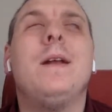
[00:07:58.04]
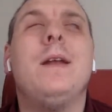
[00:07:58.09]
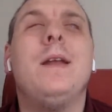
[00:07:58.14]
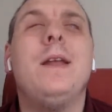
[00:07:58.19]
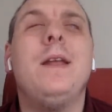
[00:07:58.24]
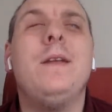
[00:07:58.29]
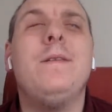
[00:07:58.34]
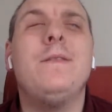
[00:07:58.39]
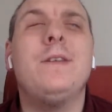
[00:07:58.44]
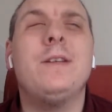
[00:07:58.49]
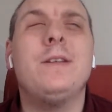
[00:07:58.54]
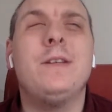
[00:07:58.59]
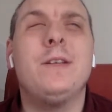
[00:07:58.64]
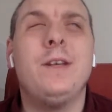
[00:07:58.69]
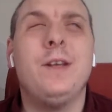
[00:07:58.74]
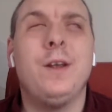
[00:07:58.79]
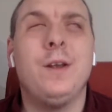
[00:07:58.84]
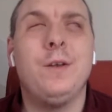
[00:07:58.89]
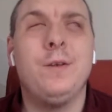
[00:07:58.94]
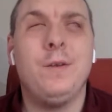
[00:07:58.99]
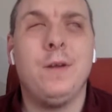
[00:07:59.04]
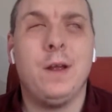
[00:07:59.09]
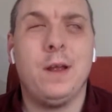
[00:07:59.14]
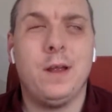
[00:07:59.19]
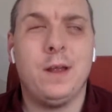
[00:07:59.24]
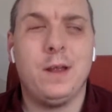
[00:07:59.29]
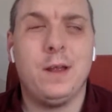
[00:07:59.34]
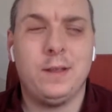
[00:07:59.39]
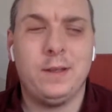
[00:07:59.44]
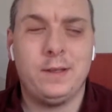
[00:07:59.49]
Evening to
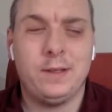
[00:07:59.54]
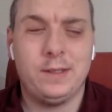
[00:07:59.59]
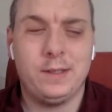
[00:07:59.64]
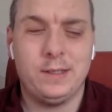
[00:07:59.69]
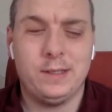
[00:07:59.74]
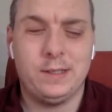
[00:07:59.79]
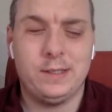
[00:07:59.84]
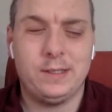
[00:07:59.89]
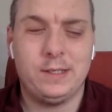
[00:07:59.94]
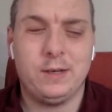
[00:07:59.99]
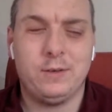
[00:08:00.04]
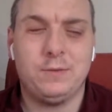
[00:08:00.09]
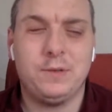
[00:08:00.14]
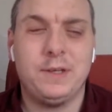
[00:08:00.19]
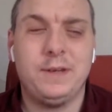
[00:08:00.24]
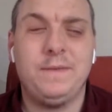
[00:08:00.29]
you, Chelsea